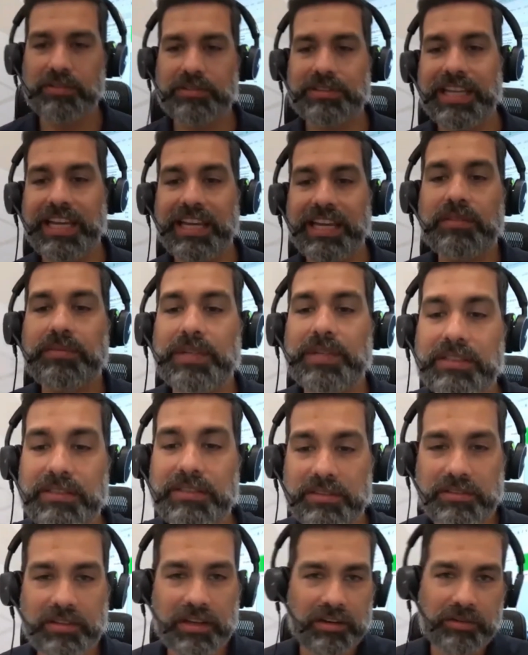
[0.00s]
datum
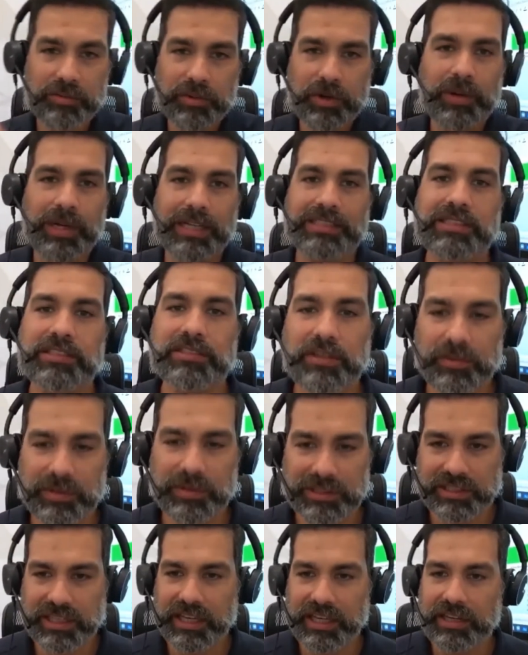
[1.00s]
is ROAS is
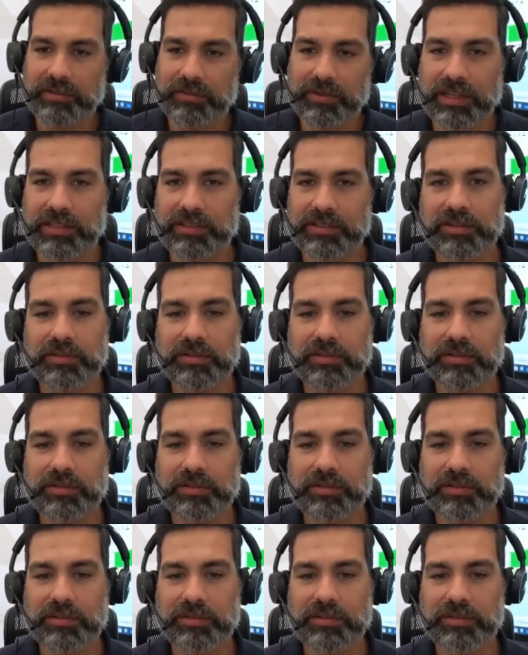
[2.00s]
always king, right?